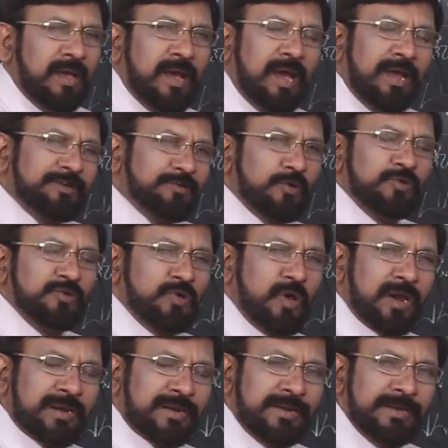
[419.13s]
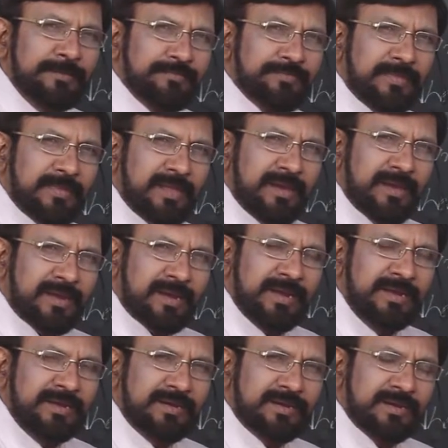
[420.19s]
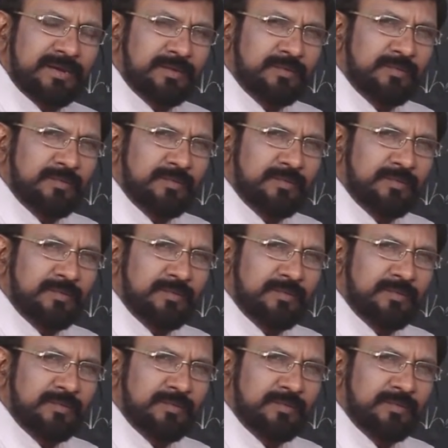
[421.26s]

I told you already, right now